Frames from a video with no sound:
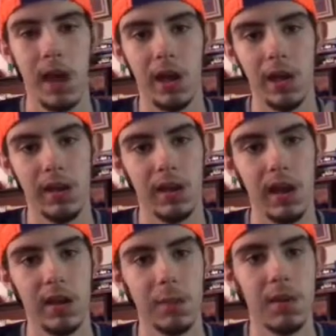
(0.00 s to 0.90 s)
and
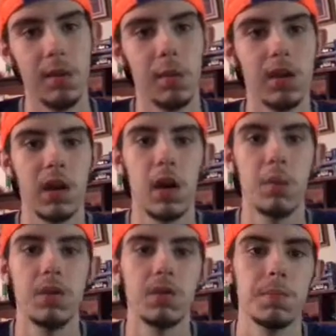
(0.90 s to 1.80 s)
and let me know in the
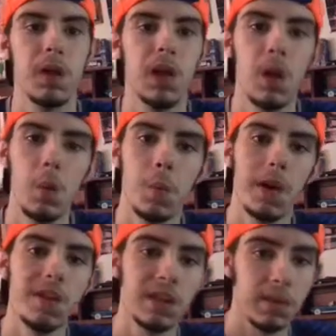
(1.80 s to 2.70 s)
comments below
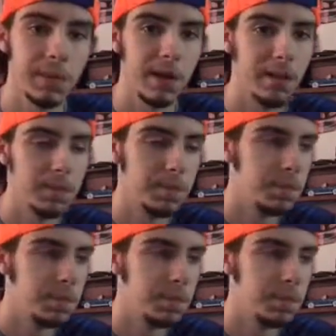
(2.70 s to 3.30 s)
what you think about it.